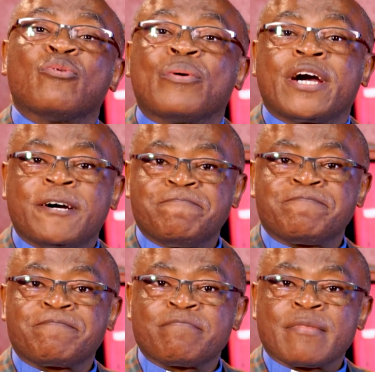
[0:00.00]
Luke
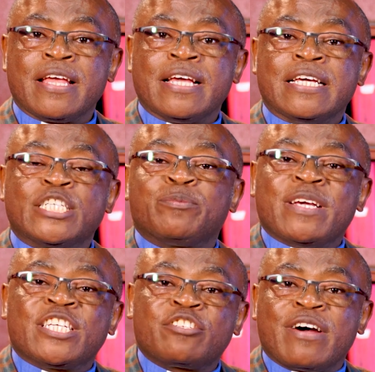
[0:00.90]

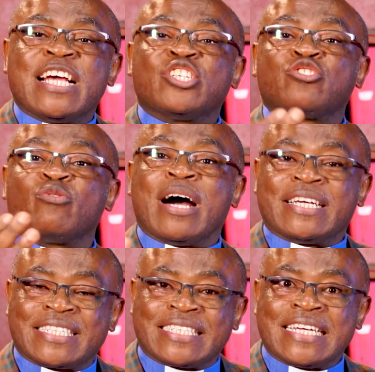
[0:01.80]
specifies to
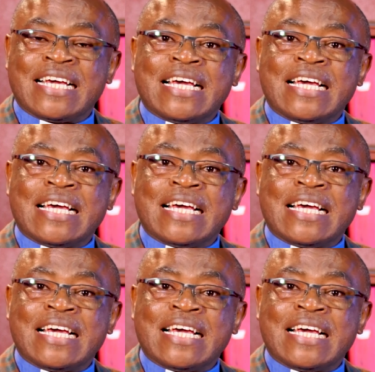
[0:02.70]
us,